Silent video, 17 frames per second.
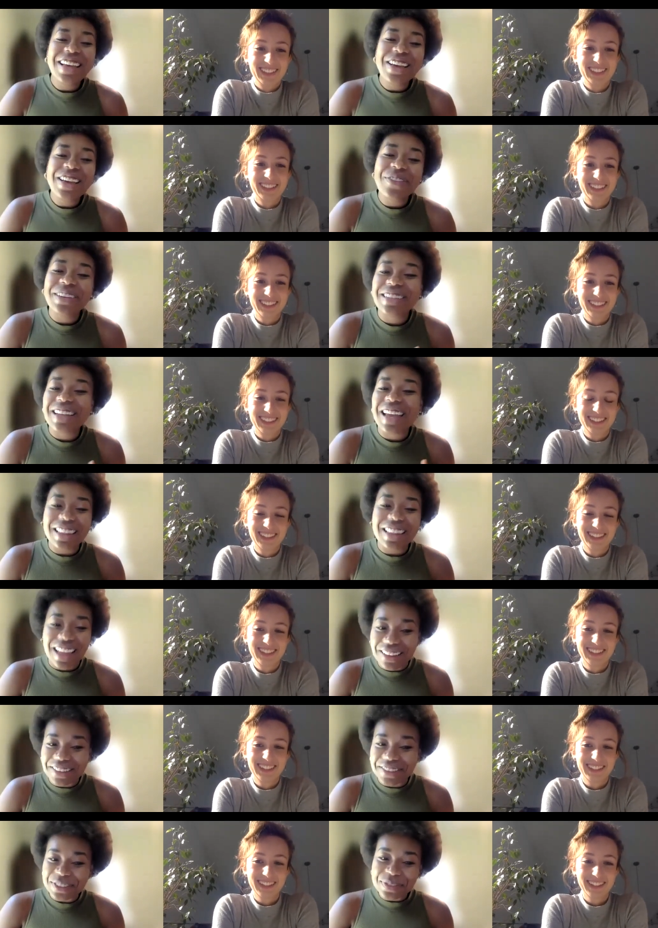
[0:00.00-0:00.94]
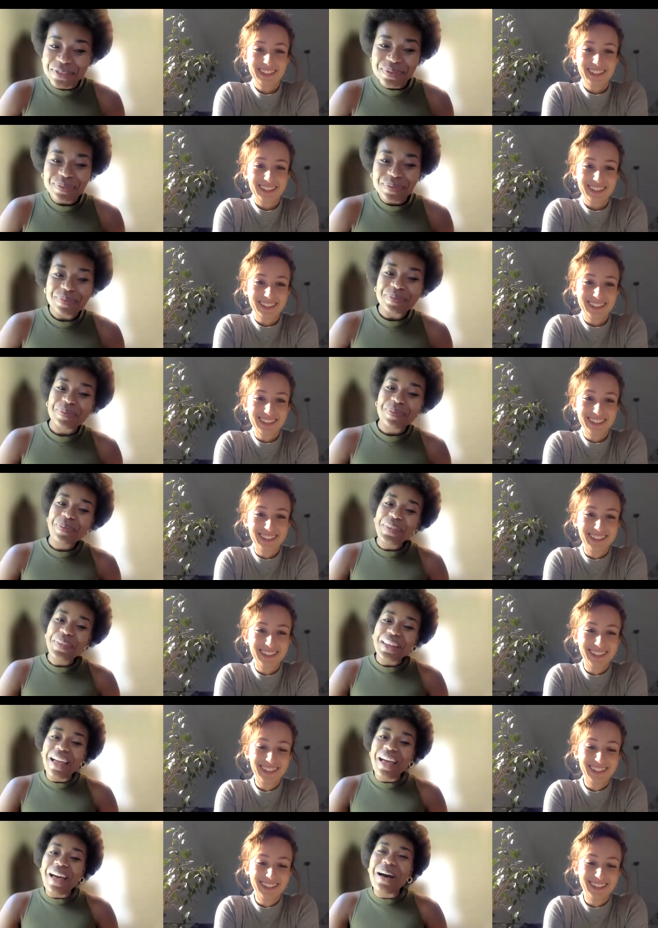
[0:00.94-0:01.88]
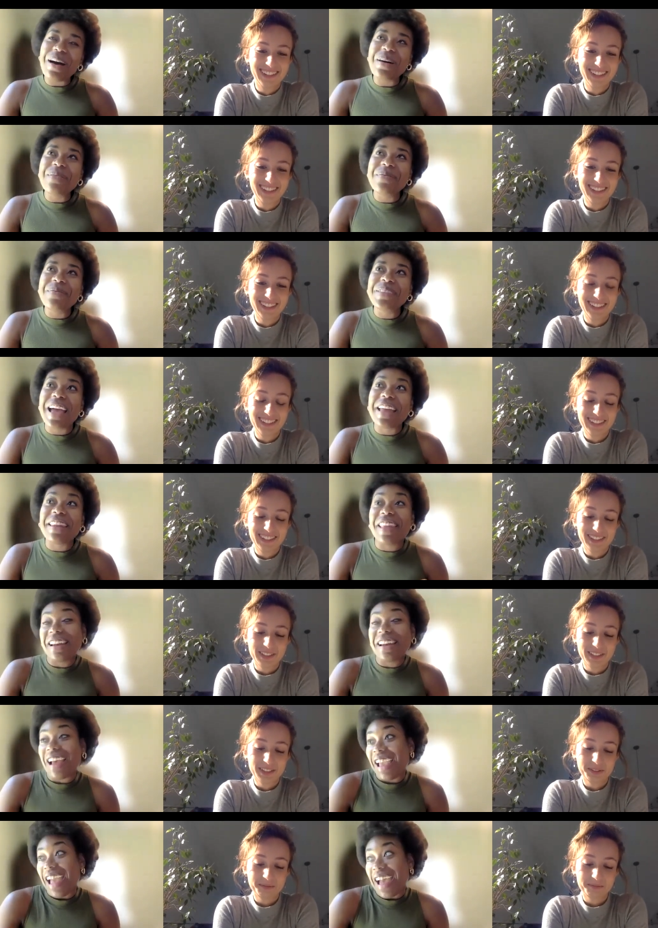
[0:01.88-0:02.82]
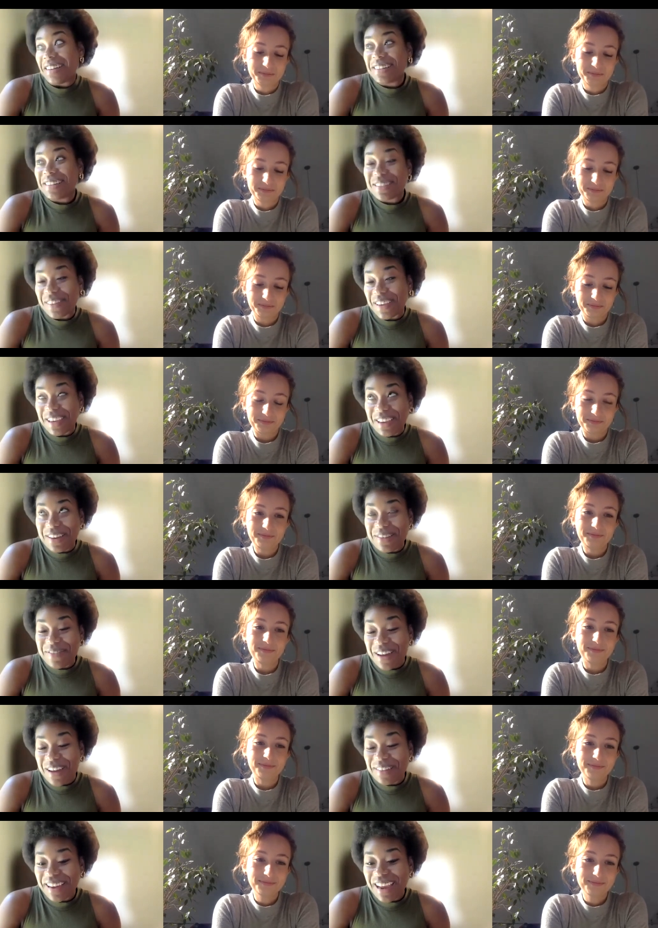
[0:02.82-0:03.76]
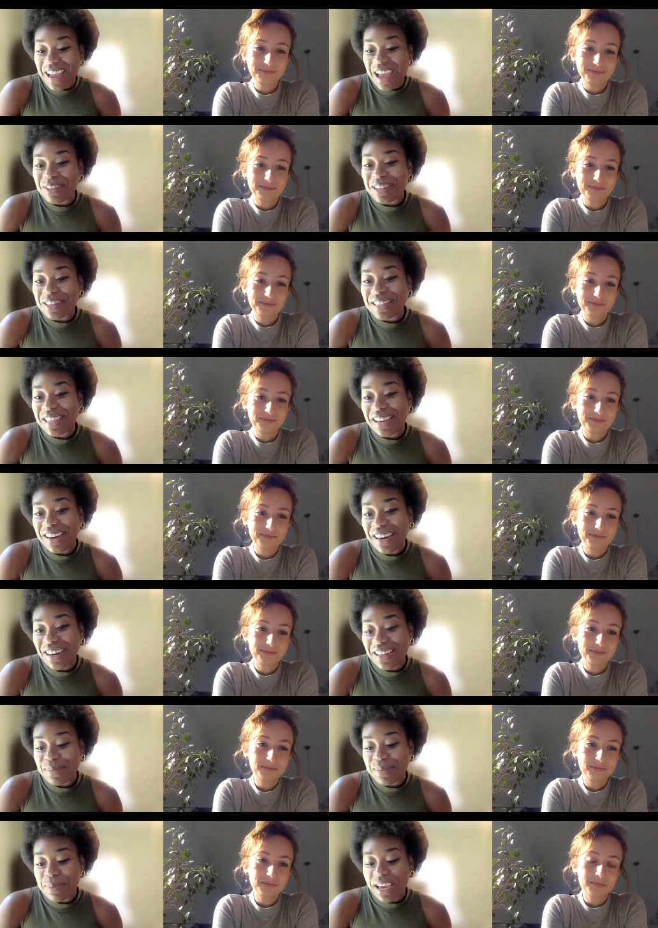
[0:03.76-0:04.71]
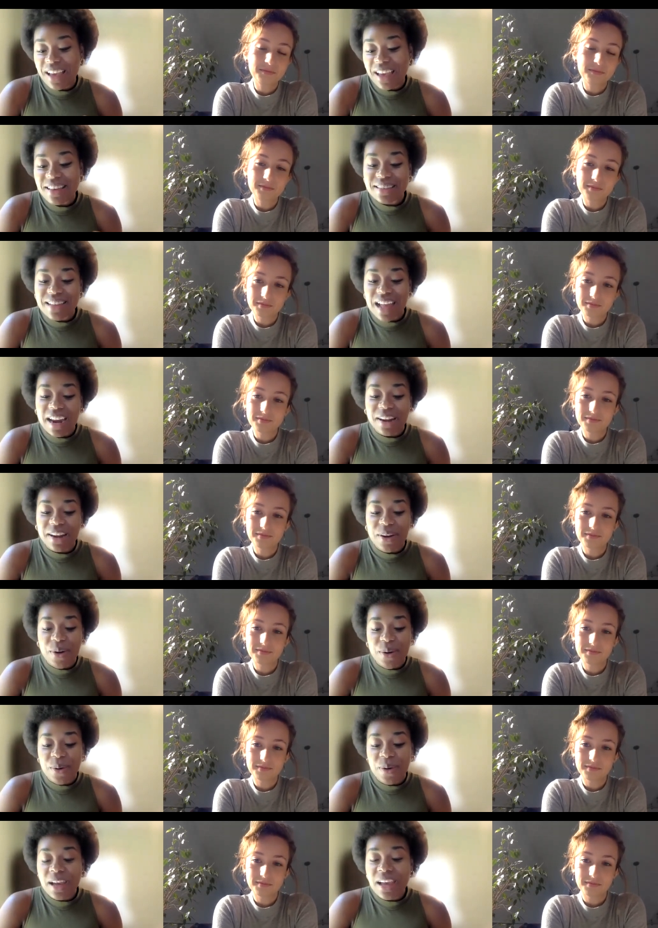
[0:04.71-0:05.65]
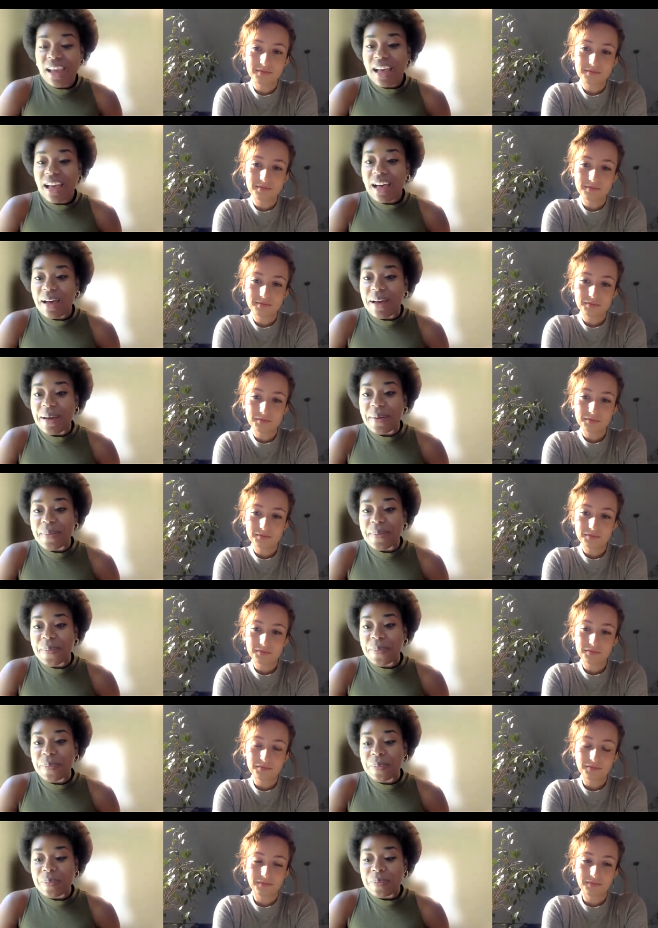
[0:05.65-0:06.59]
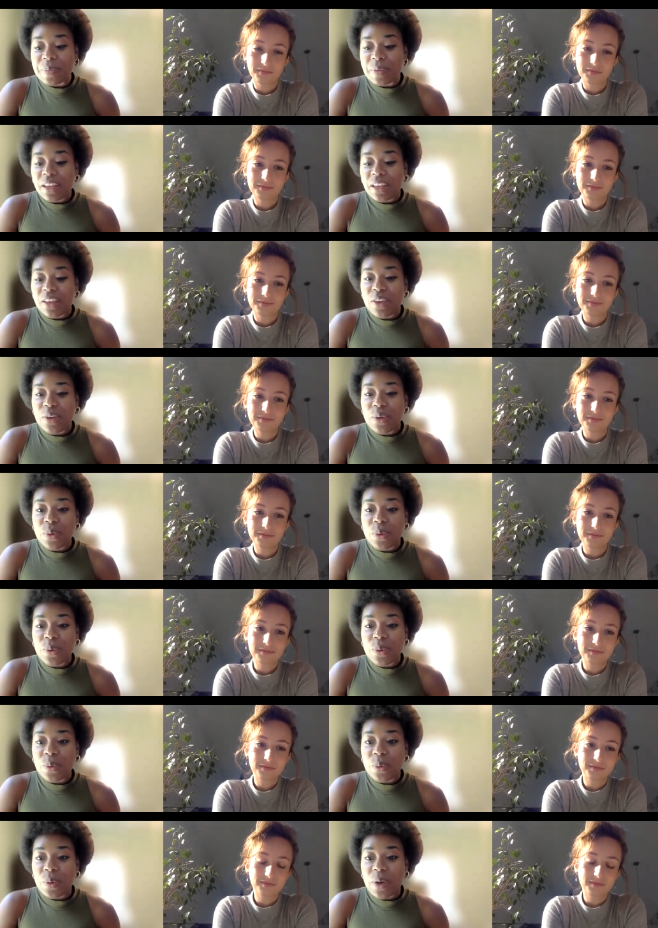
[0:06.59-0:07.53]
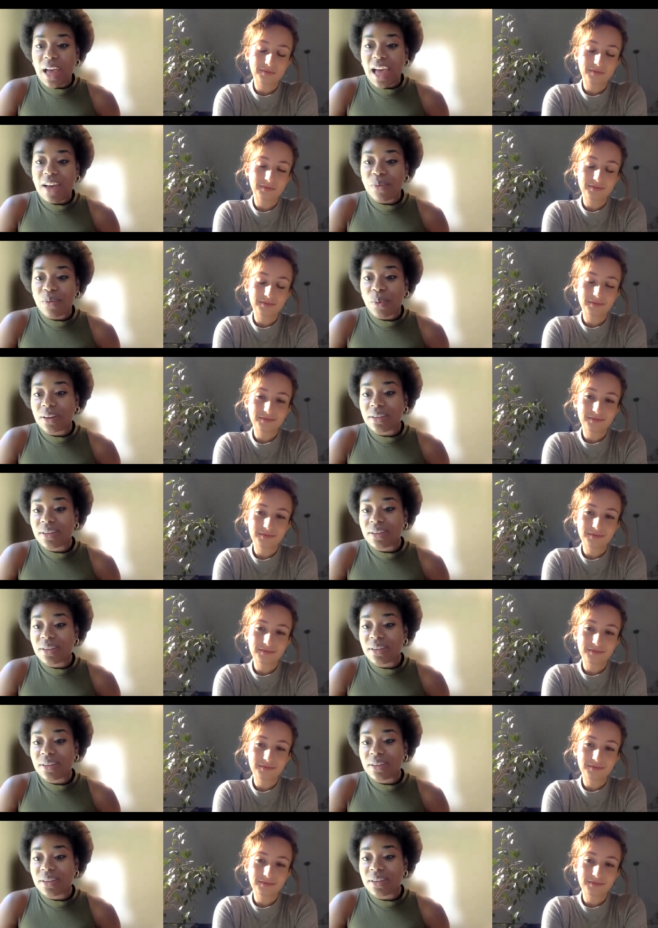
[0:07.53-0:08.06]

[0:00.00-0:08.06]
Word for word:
Speaker 1: Which I love. Um, and then again, speaking of Broadway, I'm just curious because I know um, you have worked